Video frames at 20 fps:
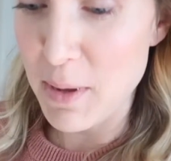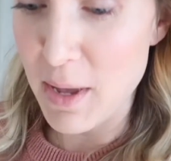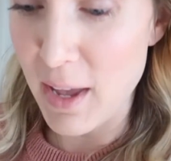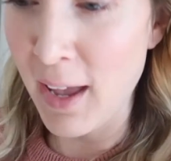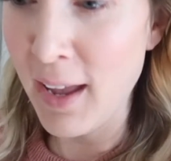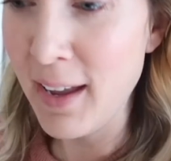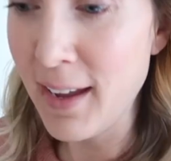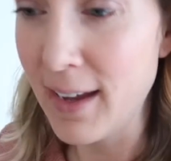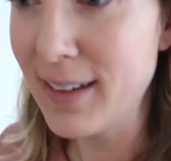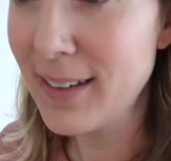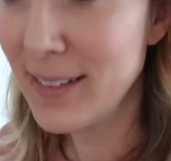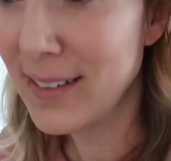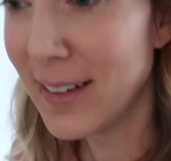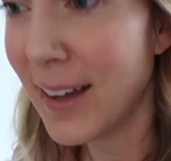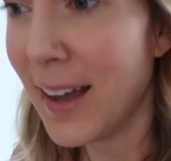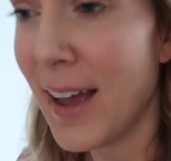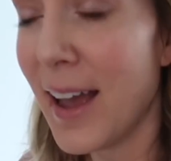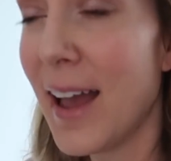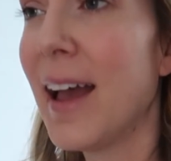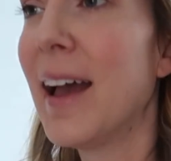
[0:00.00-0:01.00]
being
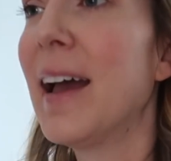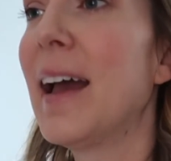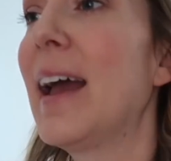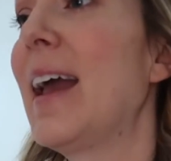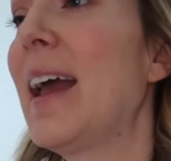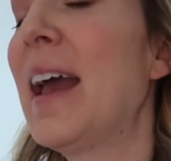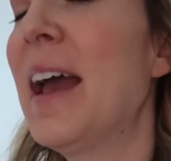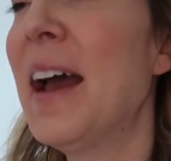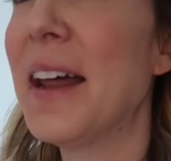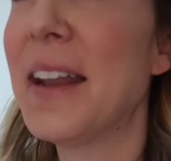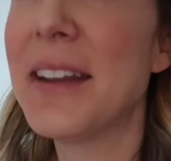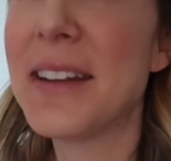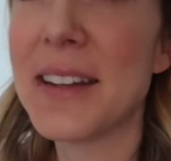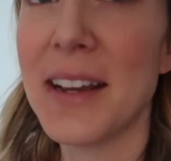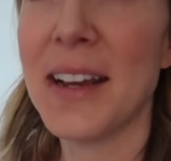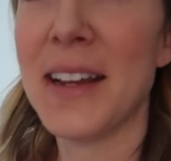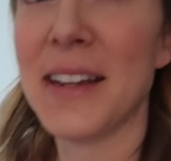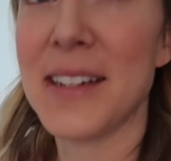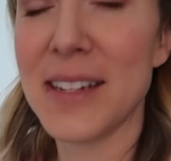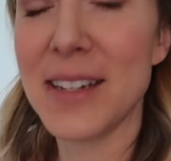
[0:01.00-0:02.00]
and
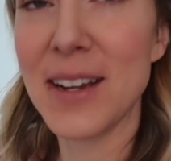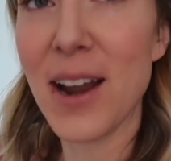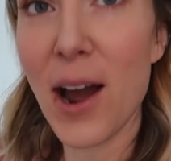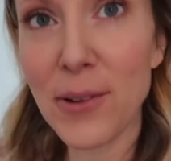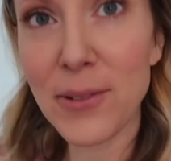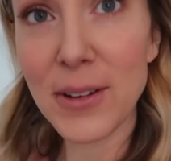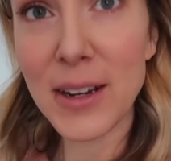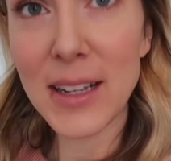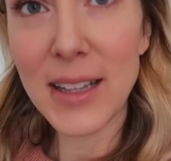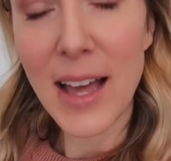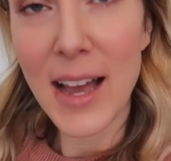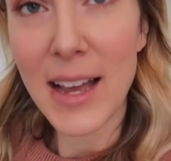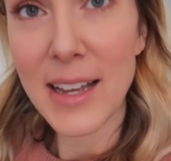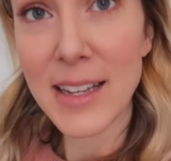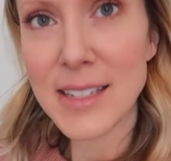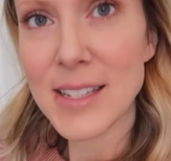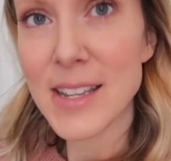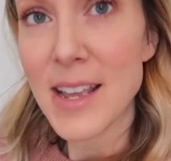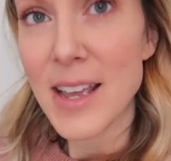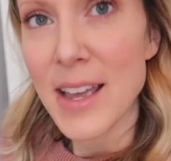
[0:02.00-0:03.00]
did not
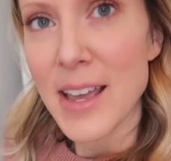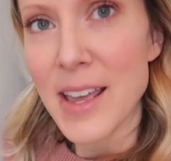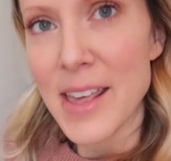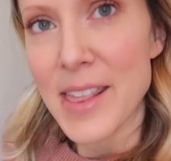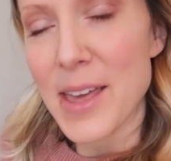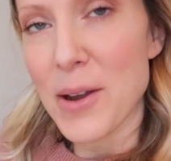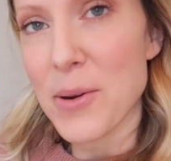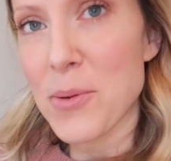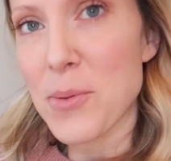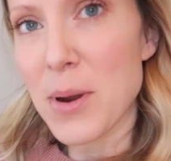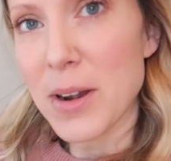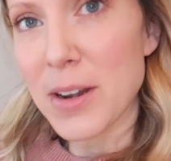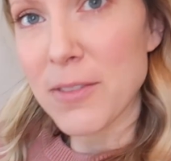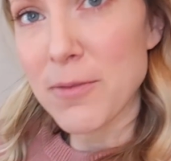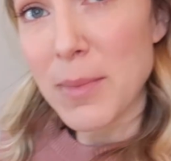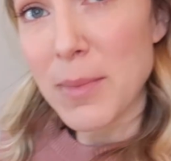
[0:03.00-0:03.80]
realize that one of